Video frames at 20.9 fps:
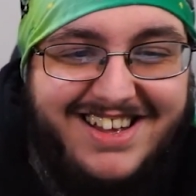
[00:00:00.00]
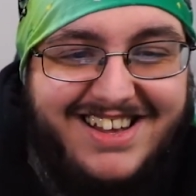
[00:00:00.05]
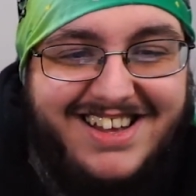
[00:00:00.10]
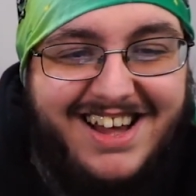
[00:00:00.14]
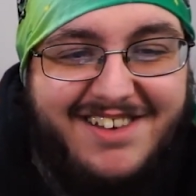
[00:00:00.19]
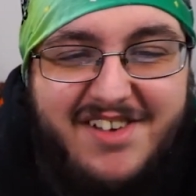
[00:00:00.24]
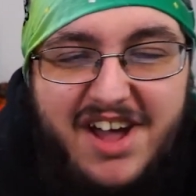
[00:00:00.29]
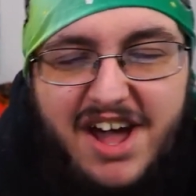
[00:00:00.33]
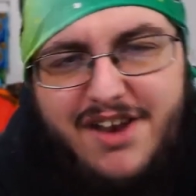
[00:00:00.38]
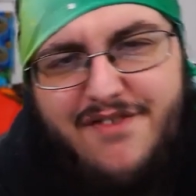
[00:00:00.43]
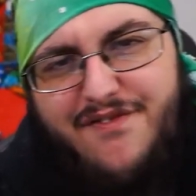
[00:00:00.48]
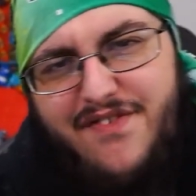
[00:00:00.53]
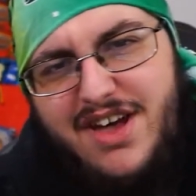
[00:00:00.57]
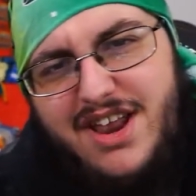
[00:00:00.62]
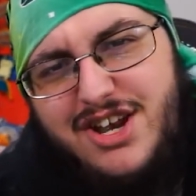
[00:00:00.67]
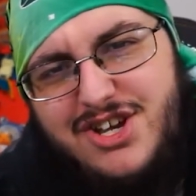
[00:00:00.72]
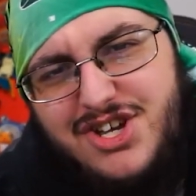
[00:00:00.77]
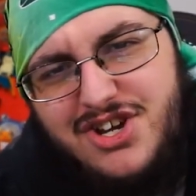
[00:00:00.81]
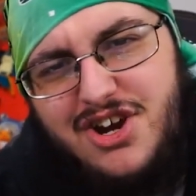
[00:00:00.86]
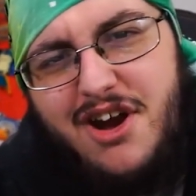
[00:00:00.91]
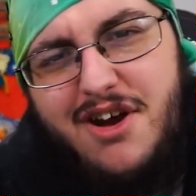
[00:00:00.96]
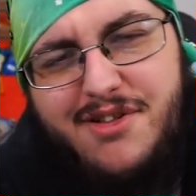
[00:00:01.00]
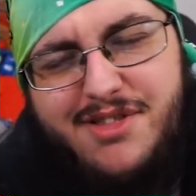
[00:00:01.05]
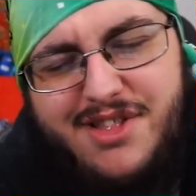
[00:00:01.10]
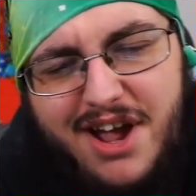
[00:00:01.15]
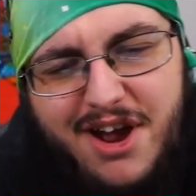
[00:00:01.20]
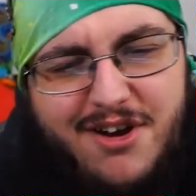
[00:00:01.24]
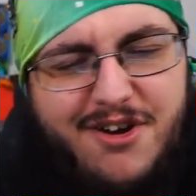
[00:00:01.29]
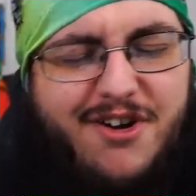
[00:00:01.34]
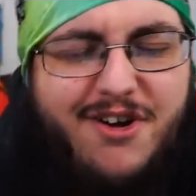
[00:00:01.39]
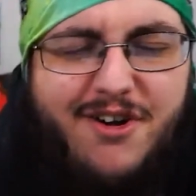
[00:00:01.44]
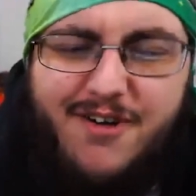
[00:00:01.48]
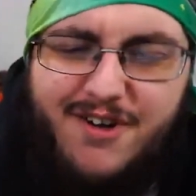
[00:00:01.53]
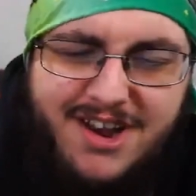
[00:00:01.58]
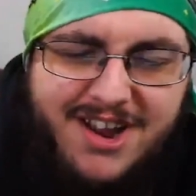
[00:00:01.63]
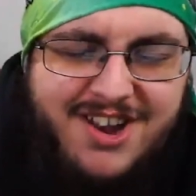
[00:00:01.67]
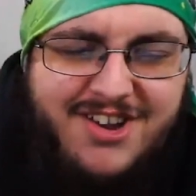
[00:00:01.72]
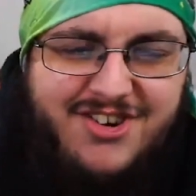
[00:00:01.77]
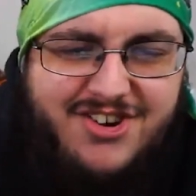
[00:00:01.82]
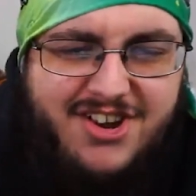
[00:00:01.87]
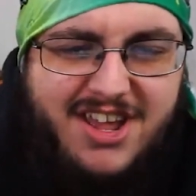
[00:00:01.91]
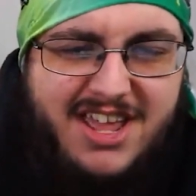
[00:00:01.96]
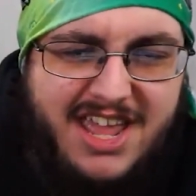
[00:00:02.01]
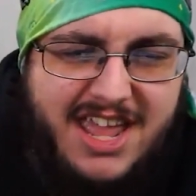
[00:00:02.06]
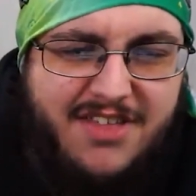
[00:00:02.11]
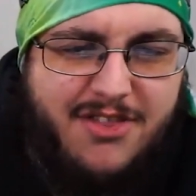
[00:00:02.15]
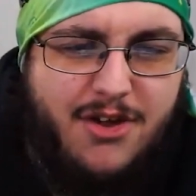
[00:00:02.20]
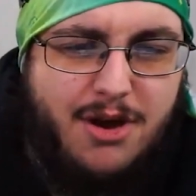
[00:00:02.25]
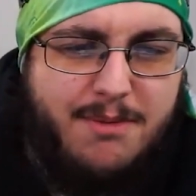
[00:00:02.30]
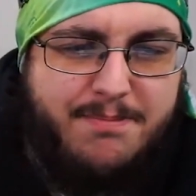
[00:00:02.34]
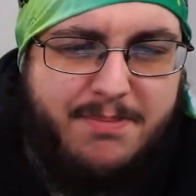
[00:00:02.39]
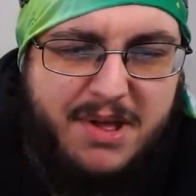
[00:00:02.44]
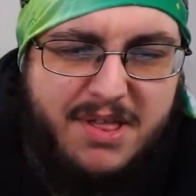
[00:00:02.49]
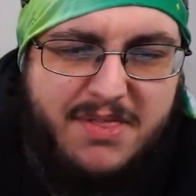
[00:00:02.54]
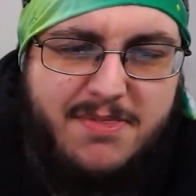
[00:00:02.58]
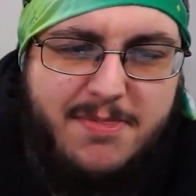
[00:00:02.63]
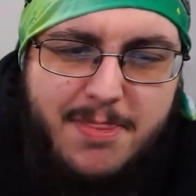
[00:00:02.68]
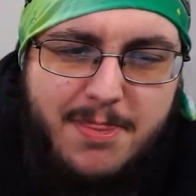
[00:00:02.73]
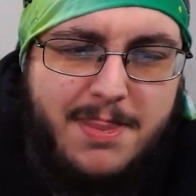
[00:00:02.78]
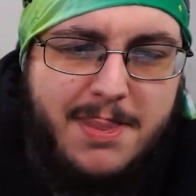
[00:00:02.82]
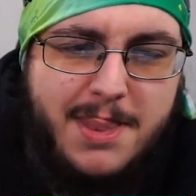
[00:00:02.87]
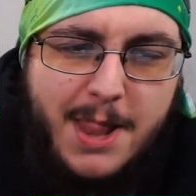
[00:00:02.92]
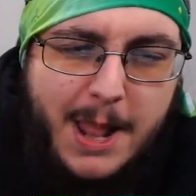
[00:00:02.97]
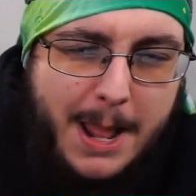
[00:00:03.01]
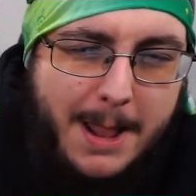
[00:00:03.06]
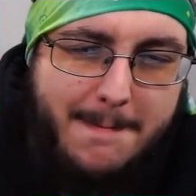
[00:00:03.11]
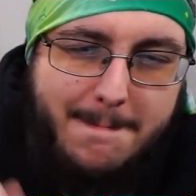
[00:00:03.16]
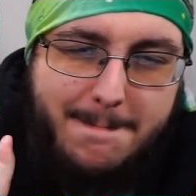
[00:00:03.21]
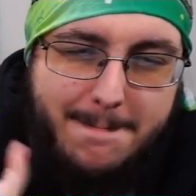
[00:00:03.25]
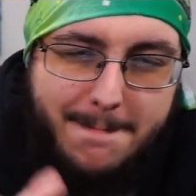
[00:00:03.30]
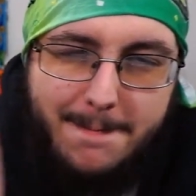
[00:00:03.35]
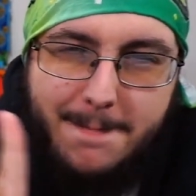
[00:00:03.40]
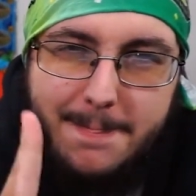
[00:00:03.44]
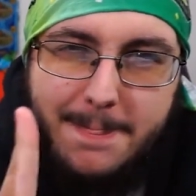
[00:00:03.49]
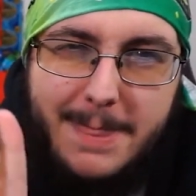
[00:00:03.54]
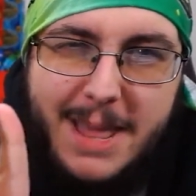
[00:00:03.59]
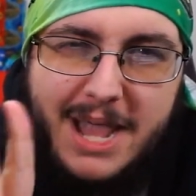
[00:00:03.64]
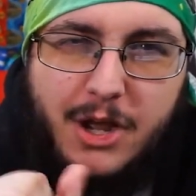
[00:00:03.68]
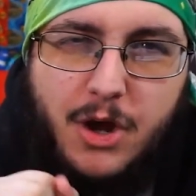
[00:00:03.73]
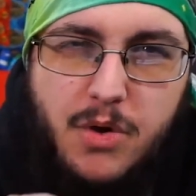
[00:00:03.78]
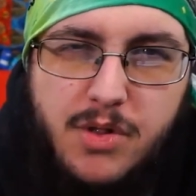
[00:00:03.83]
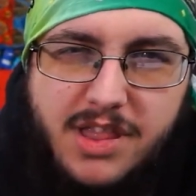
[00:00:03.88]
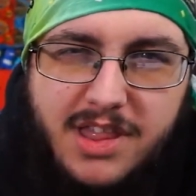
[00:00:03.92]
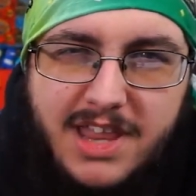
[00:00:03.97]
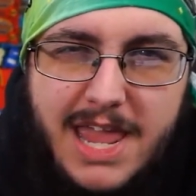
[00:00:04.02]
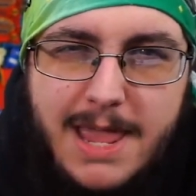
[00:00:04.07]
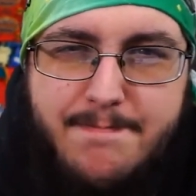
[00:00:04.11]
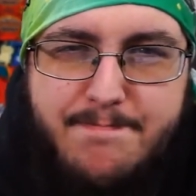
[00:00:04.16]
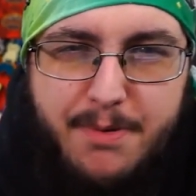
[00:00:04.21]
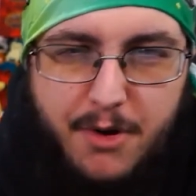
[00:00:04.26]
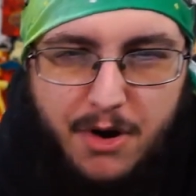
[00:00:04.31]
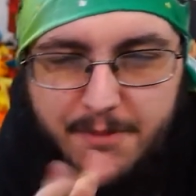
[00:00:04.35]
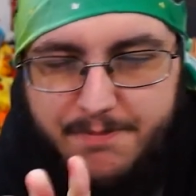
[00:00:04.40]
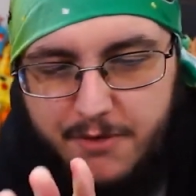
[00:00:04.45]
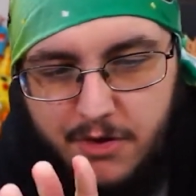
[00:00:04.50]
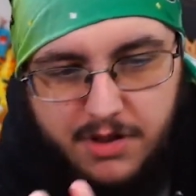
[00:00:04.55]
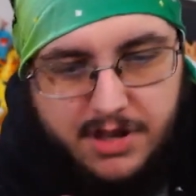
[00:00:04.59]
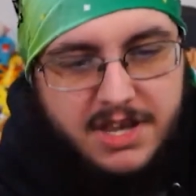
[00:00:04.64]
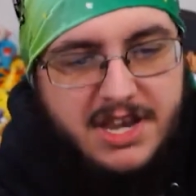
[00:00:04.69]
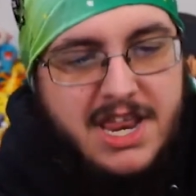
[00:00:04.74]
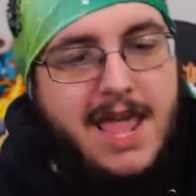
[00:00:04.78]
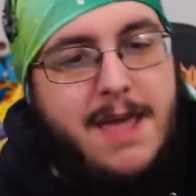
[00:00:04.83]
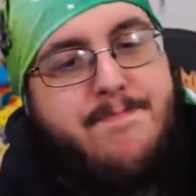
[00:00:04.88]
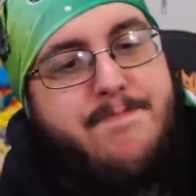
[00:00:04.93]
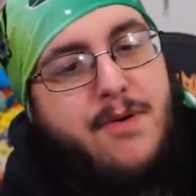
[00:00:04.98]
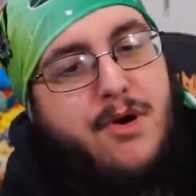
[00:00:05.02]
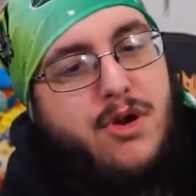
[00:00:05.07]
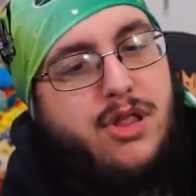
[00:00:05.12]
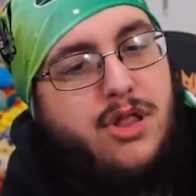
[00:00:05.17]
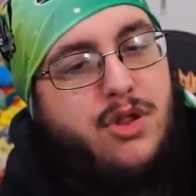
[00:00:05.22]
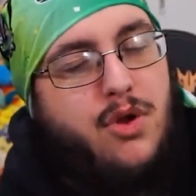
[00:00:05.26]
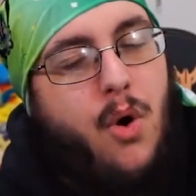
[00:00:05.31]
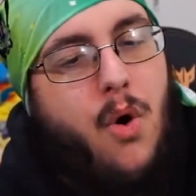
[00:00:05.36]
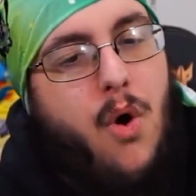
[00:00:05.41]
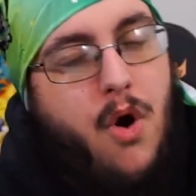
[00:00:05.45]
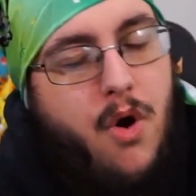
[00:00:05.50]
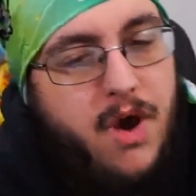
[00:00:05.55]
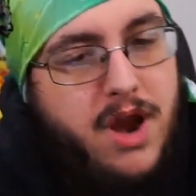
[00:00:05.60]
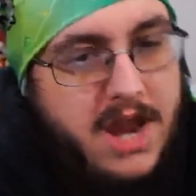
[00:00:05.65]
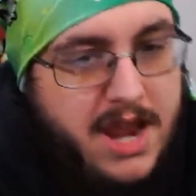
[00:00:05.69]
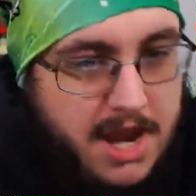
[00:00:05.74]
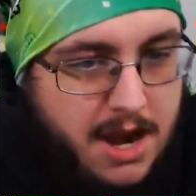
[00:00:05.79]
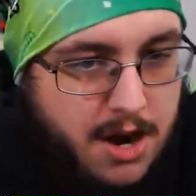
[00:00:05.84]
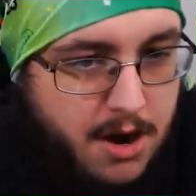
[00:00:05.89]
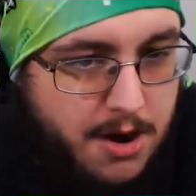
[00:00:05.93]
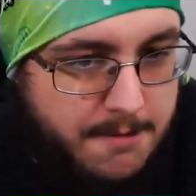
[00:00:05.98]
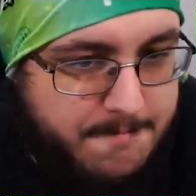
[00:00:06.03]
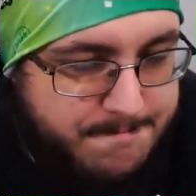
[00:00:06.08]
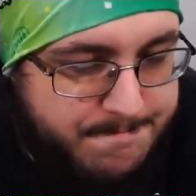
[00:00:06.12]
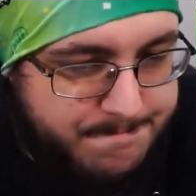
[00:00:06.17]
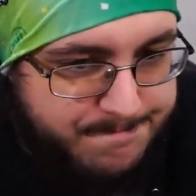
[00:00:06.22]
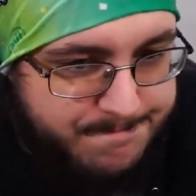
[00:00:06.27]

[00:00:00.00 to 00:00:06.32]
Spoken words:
I'm not a fan of Charizard or Greninja either, but it goes deeper. There's a deeper story here.